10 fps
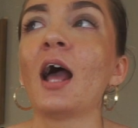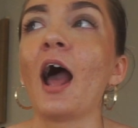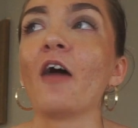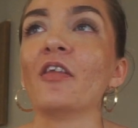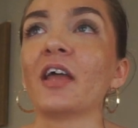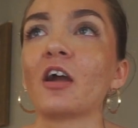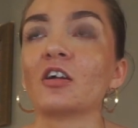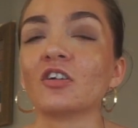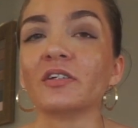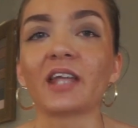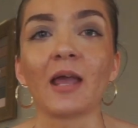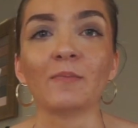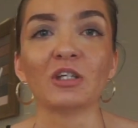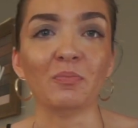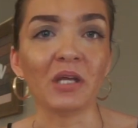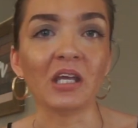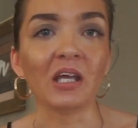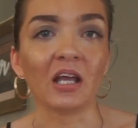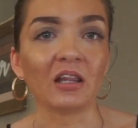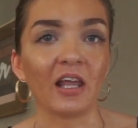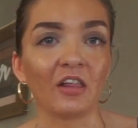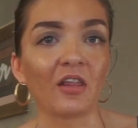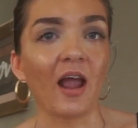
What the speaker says: how the characters came to be and like